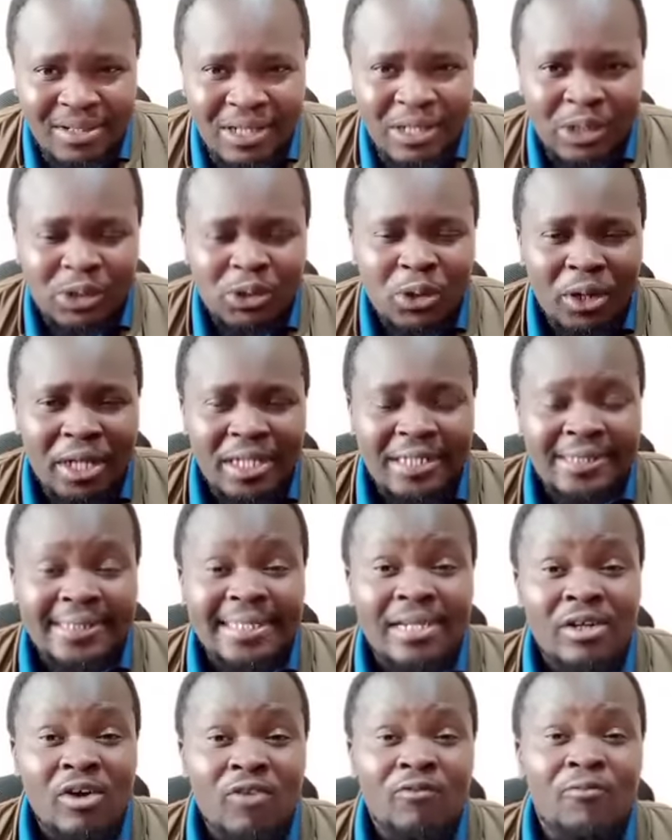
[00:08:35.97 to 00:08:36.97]
So
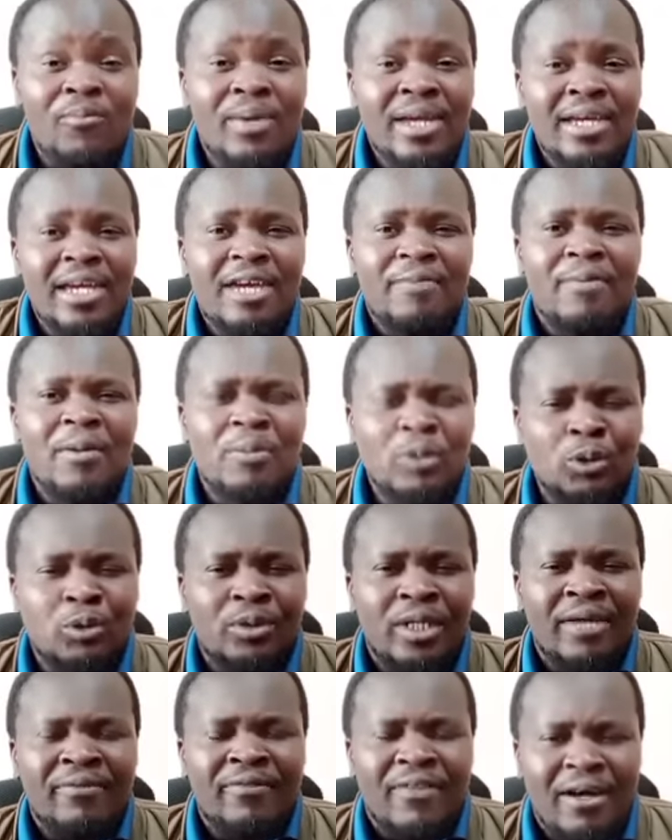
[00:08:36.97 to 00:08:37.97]
instead of bringing people
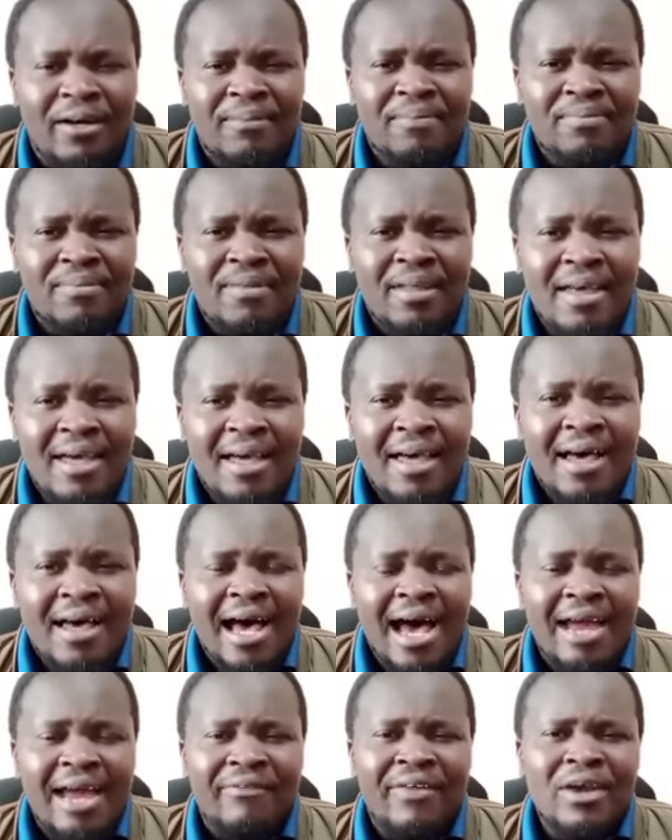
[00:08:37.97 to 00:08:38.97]
together
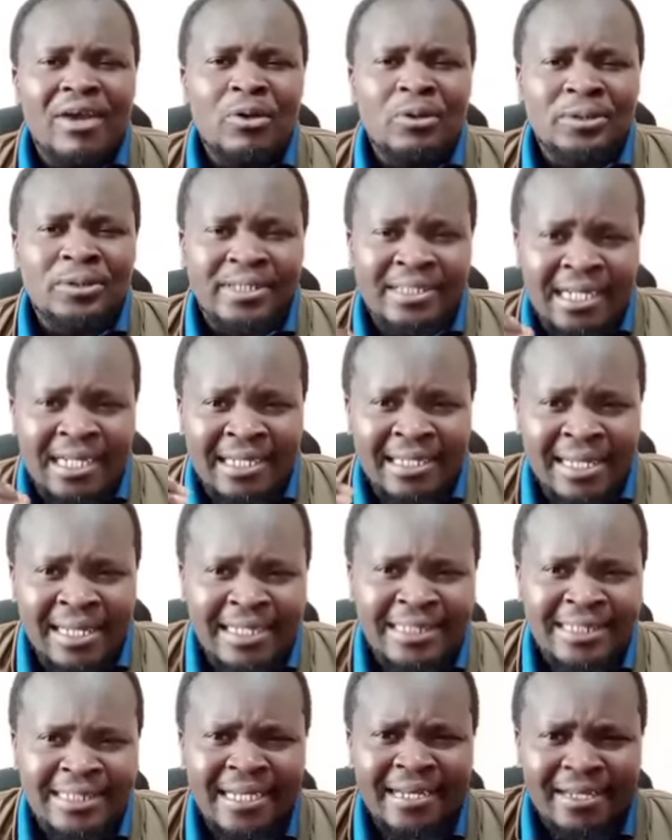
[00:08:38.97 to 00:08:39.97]
and then you start
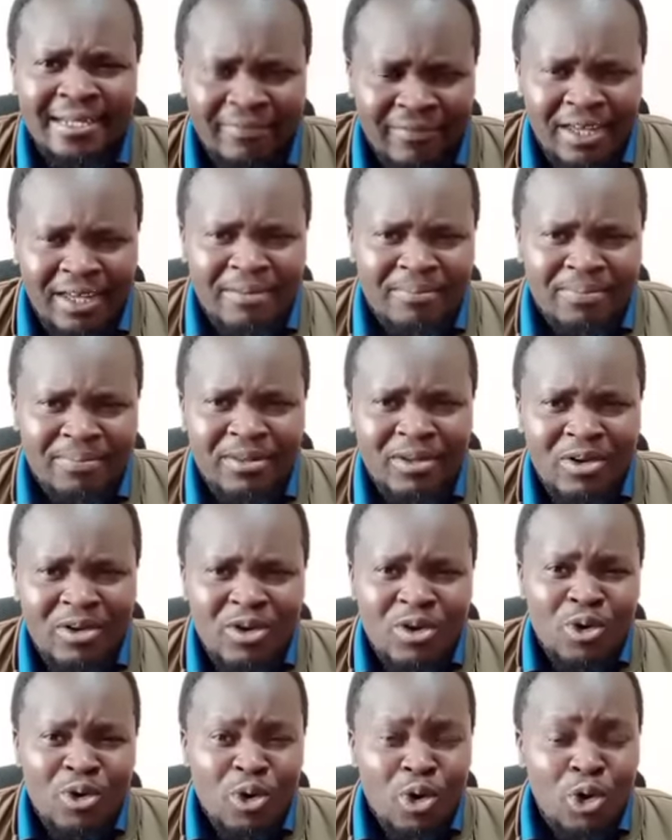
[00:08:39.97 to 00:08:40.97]
lecturing them
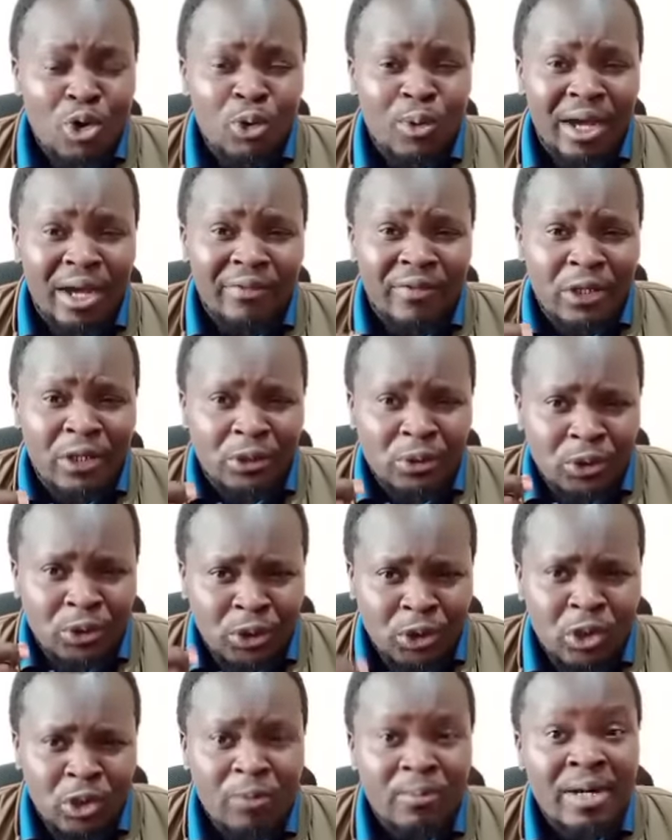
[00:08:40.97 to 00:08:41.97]
on why they should
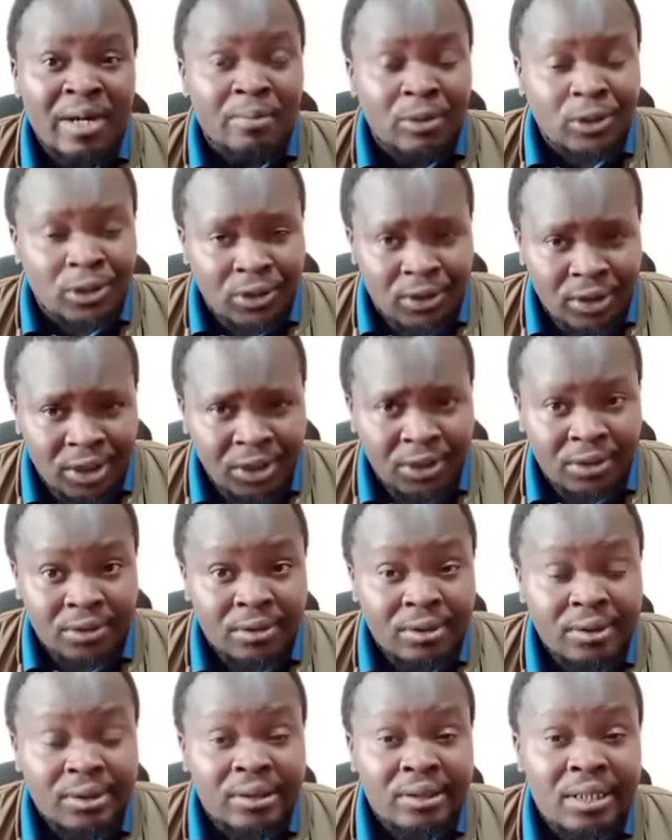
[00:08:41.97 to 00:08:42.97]
stop
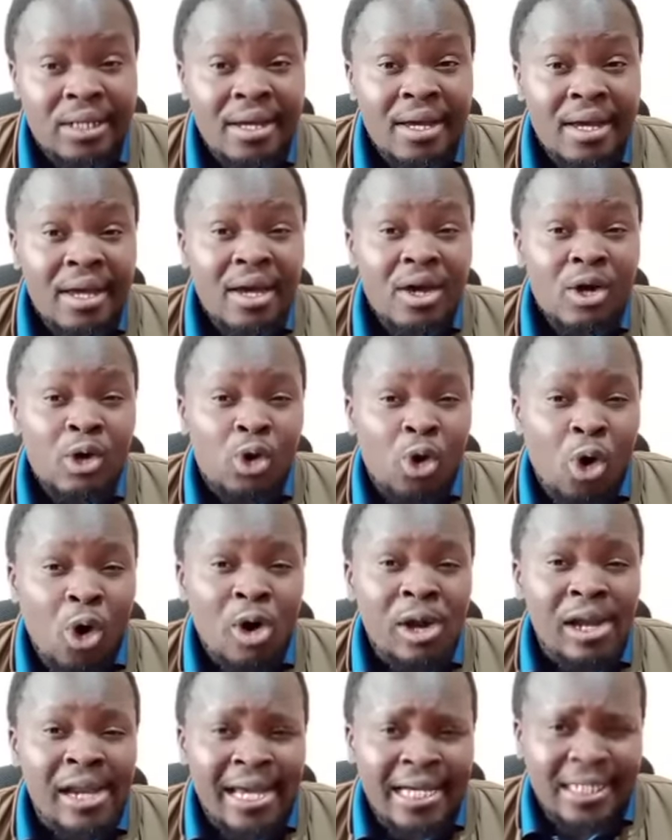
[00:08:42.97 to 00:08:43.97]
demonstrations, go
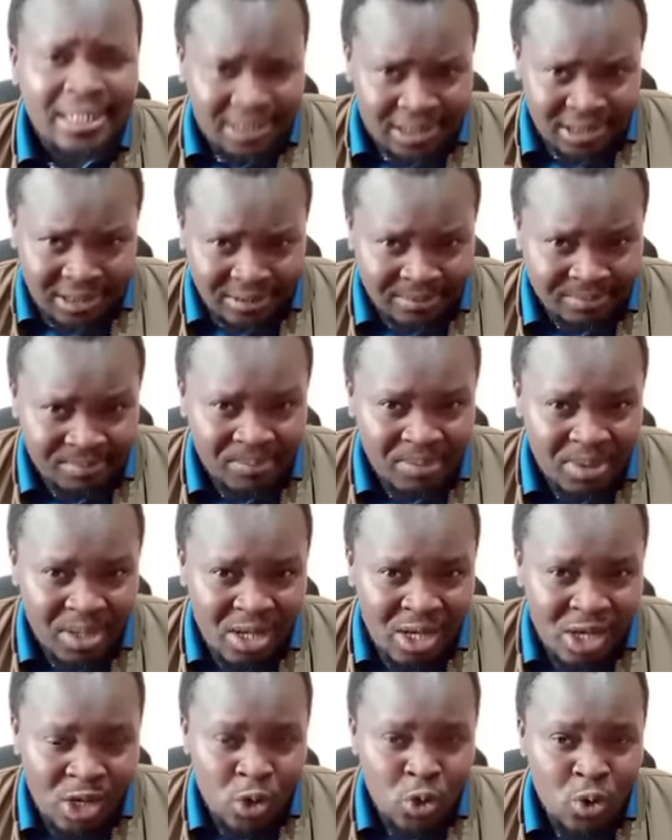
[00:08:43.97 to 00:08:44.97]
lecture
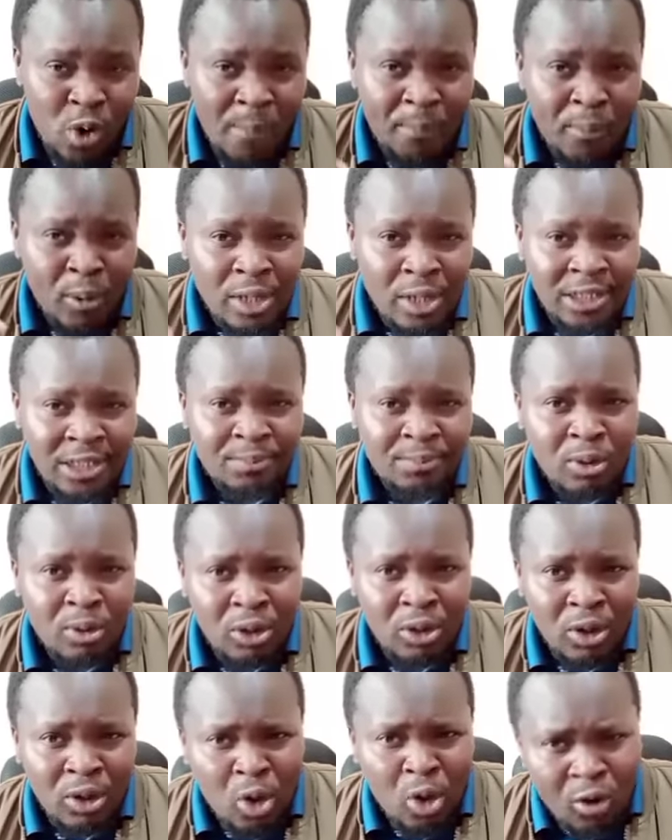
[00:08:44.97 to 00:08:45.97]
your police
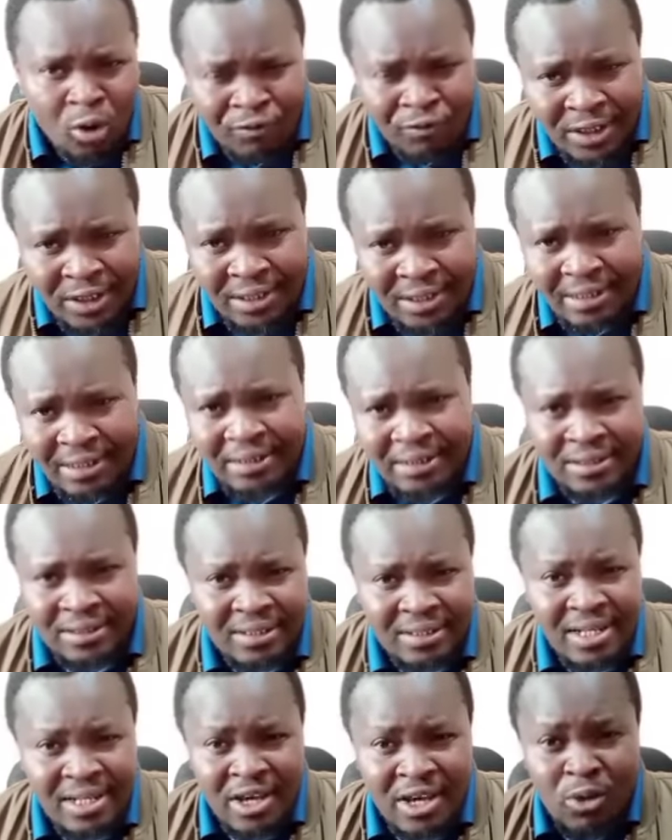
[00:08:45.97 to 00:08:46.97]

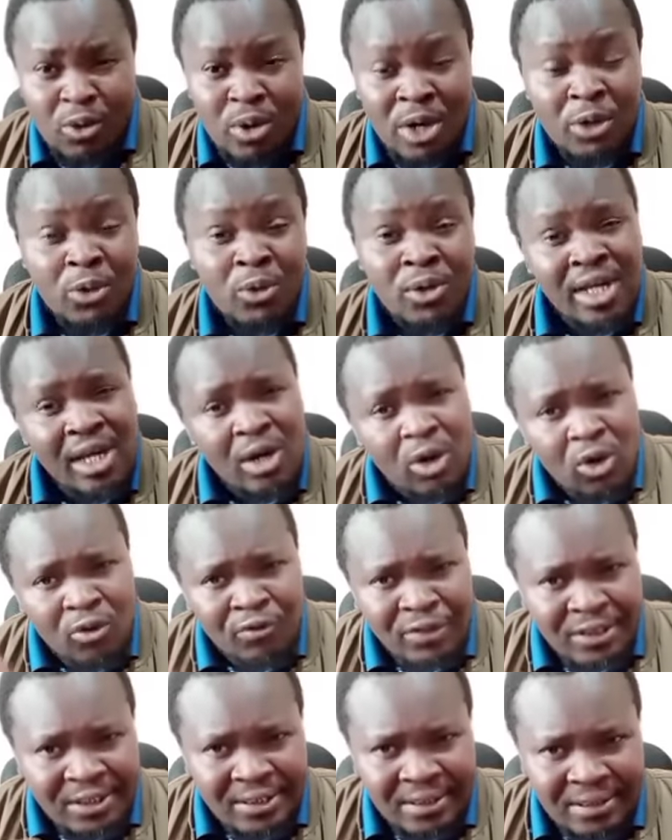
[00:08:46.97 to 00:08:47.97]
officers, your junior
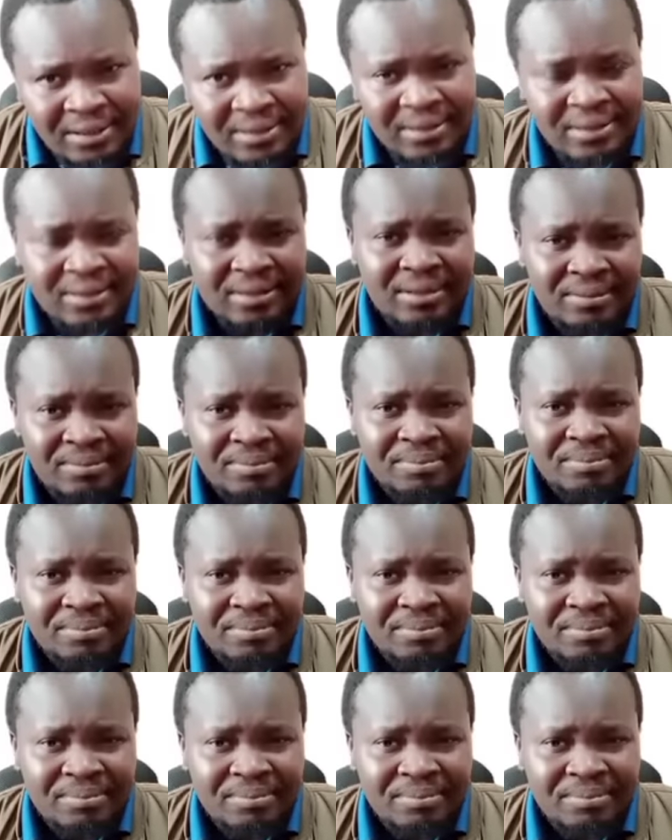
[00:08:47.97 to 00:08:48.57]
officers,